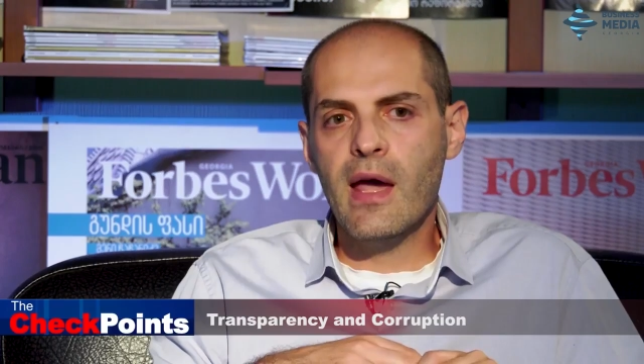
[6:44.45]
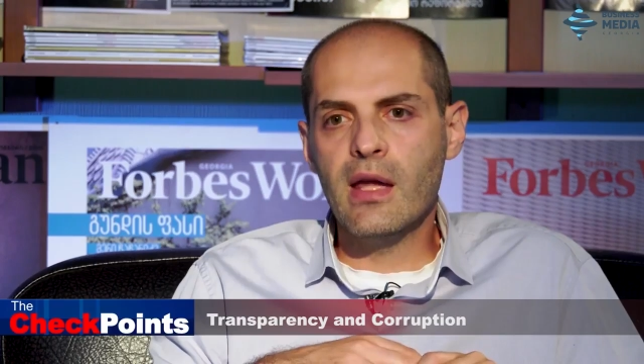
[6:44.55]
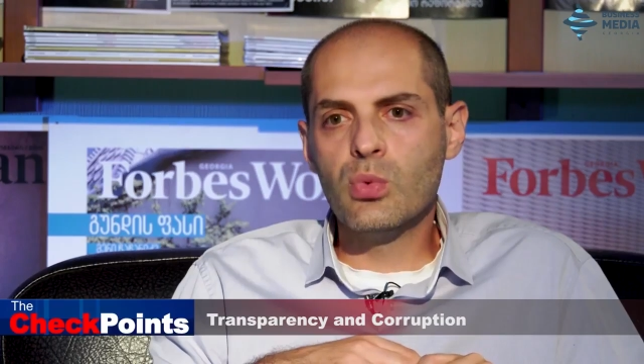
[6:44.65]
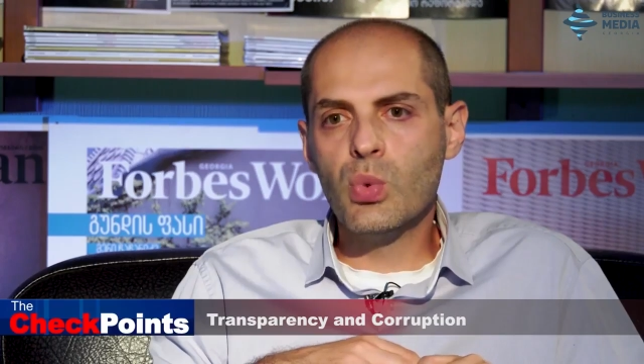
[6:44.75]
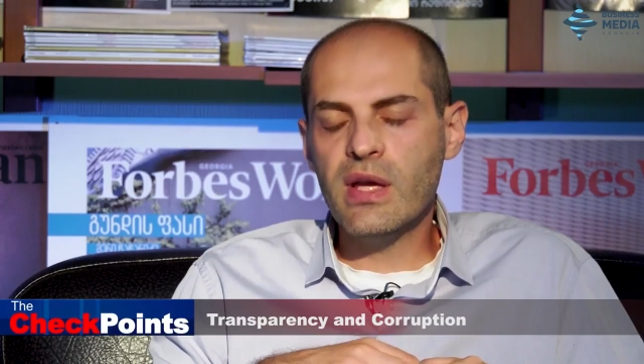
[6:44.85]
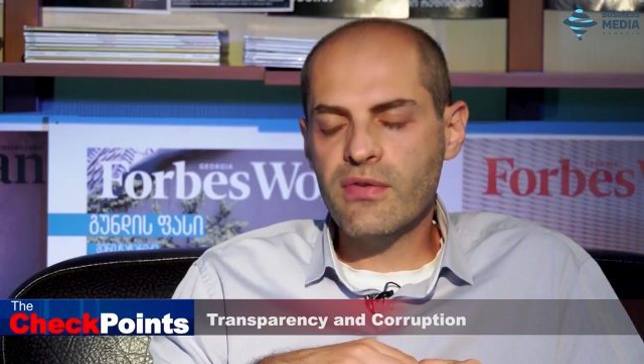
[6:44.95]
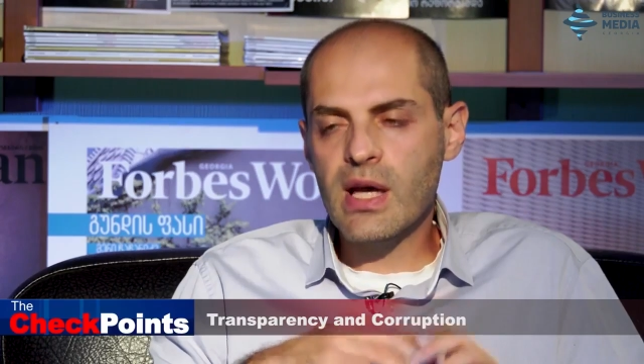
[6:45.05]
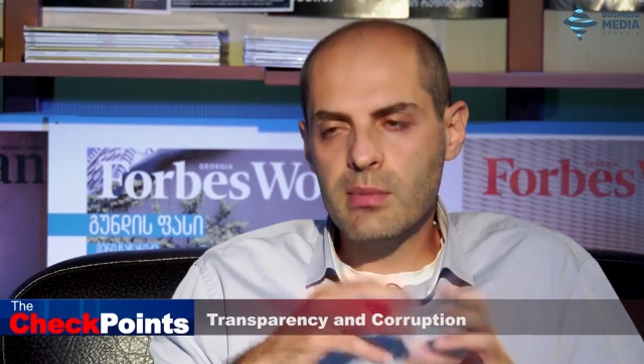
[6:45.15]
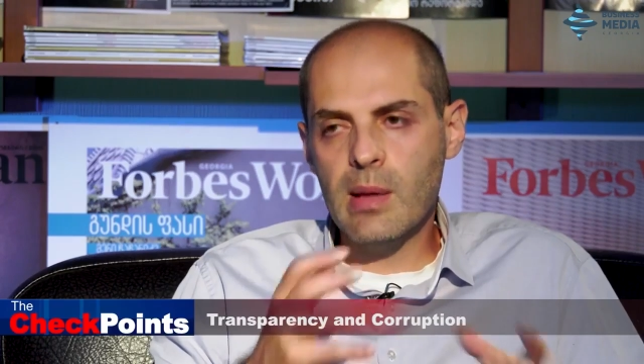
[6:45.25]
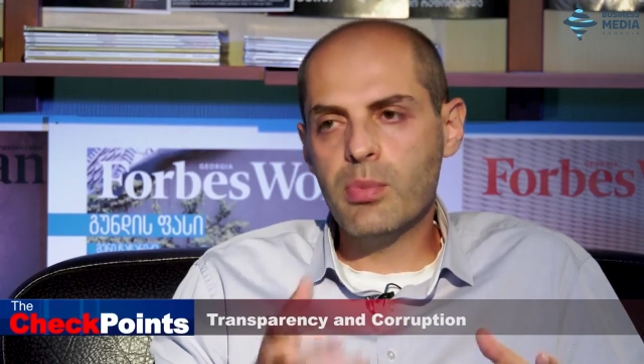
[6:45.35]
And we have
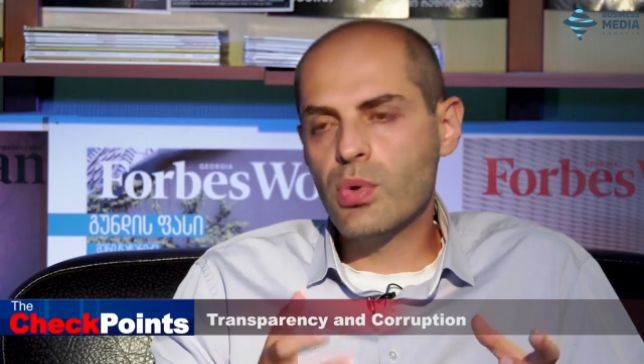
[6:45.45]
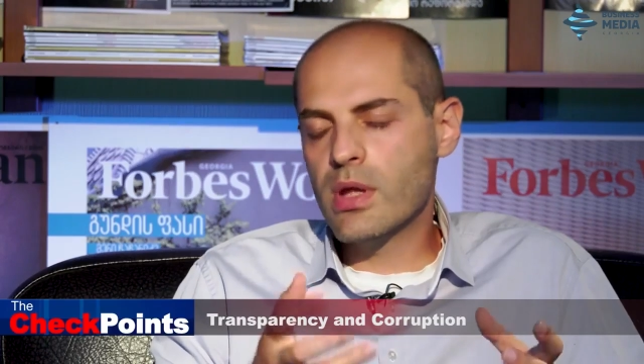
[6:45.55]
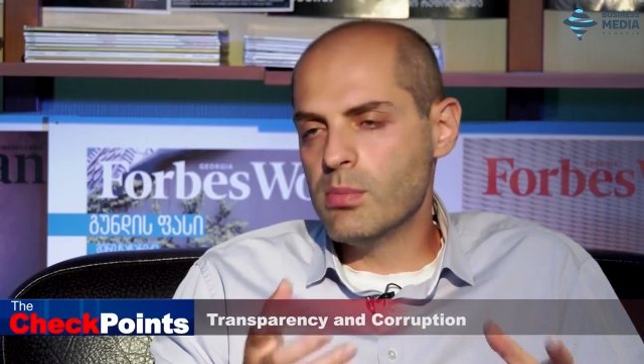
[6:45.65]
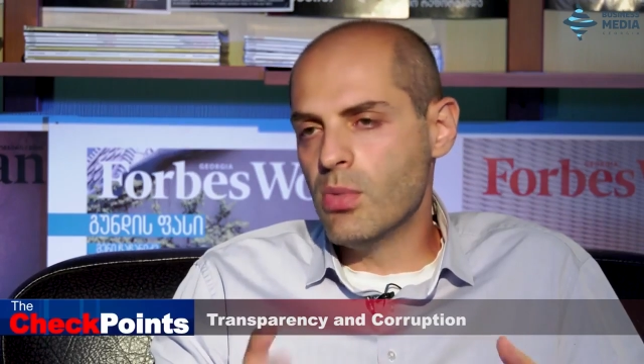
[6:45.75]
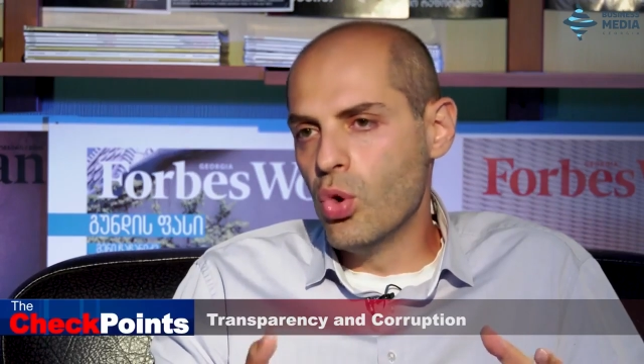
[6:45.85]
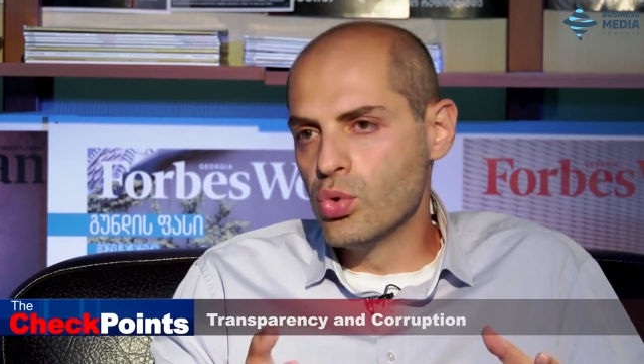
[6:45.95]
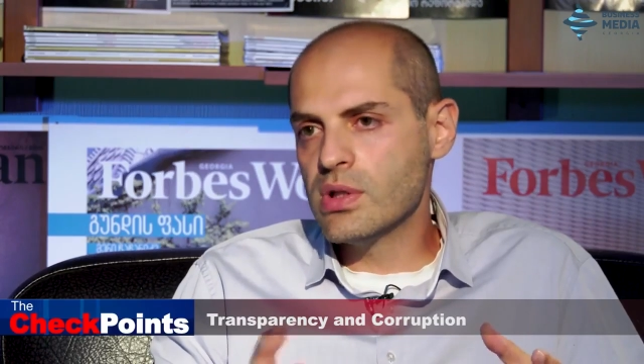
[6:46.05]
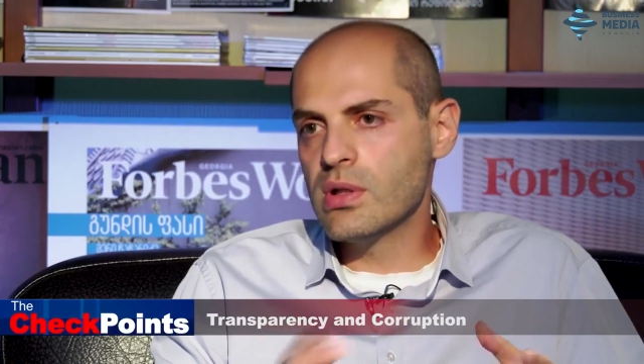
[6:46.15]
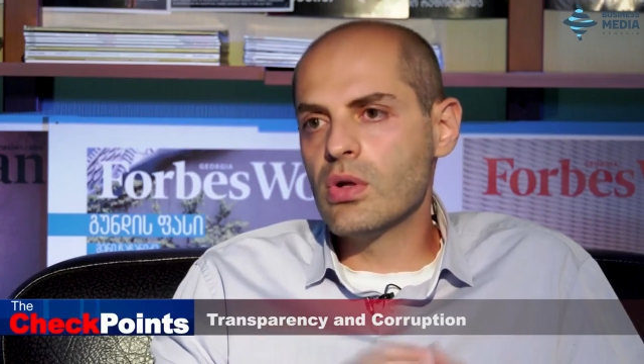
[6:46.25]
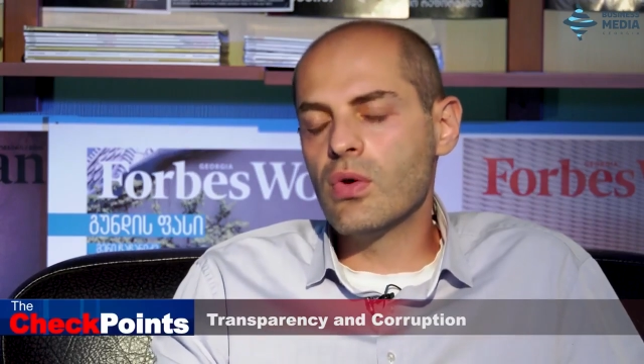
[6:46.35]
come up with a
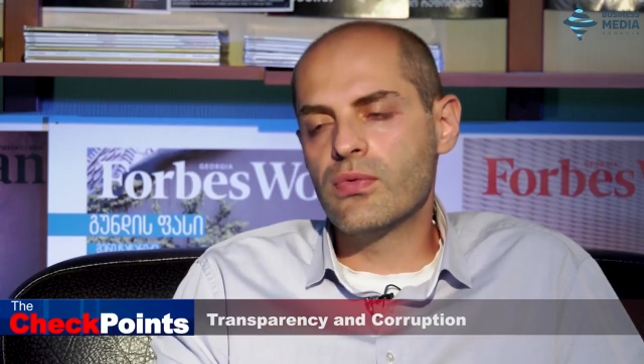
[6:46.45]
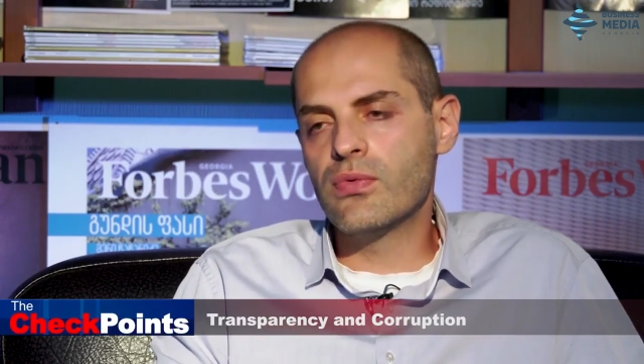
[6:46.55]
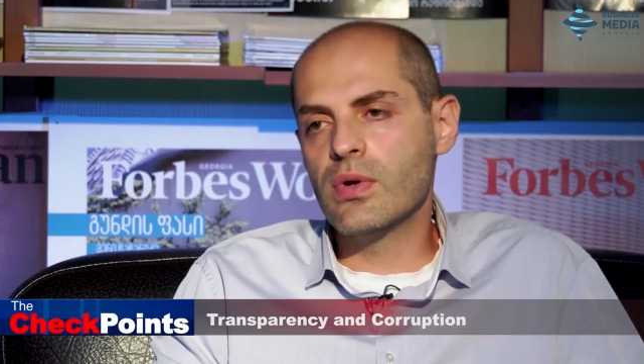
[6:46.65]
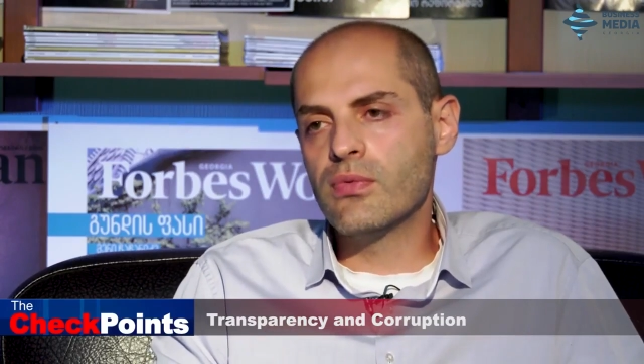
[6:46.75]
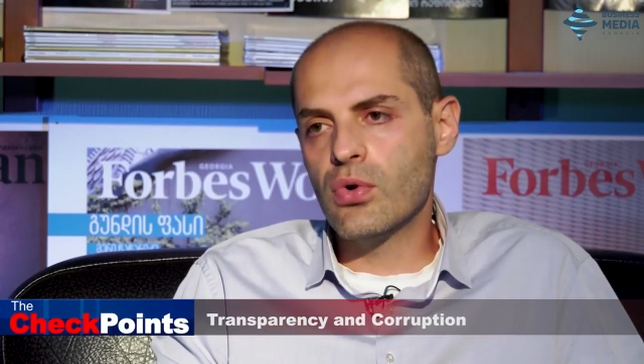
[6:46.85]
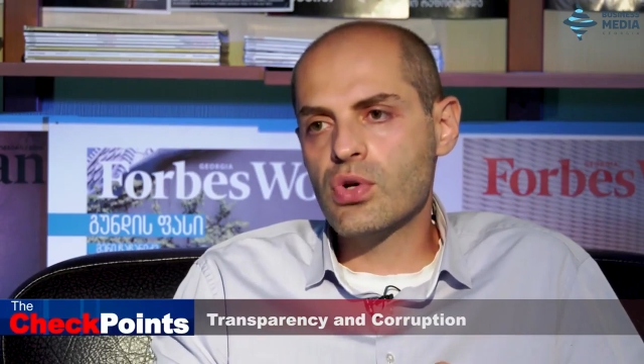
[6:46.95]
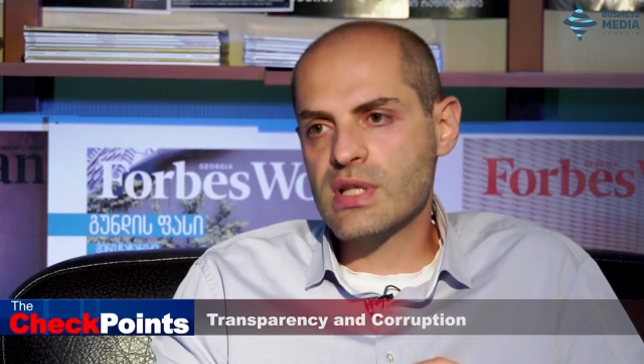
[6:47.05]
model for